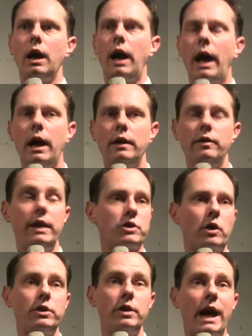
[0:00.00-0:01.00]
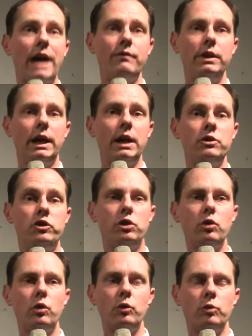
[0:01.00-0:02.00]
And they started having a
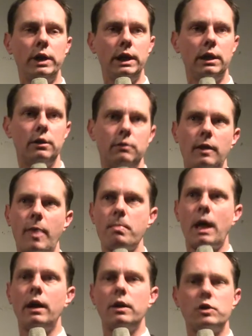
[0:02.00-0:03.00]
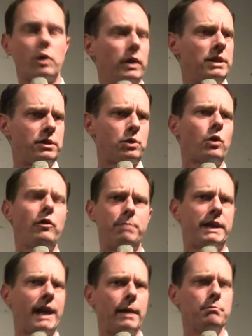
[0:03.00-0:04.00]
jury. So it sort of
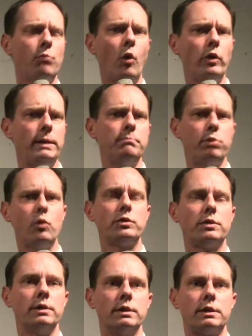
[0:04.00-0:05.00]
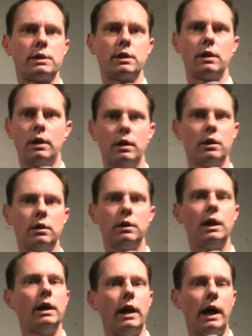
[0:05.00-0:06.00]
became more important.
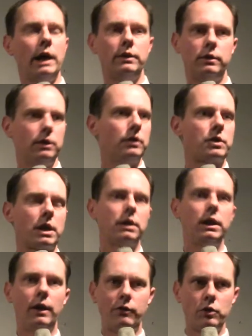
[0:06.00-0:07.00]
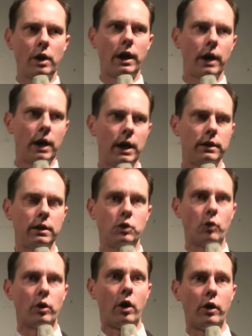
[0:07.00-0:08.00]
And suddenly, if you had
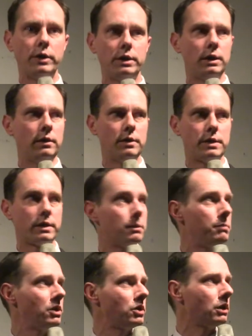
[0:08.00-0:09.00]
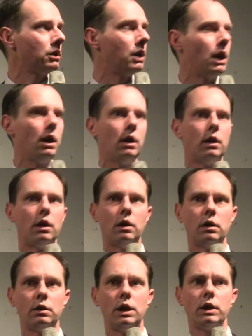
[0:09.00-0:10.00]
your art in this exhibition,
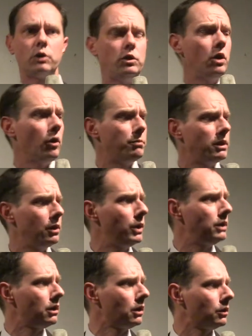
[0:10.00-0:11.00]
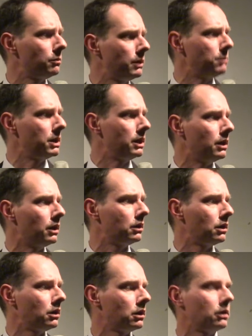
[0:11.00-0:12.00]
could you open the window, maybe here?
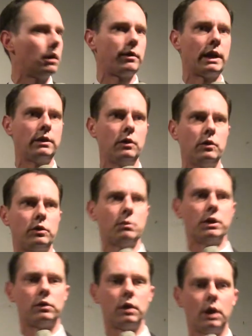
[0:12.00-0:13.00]
Thank you so much.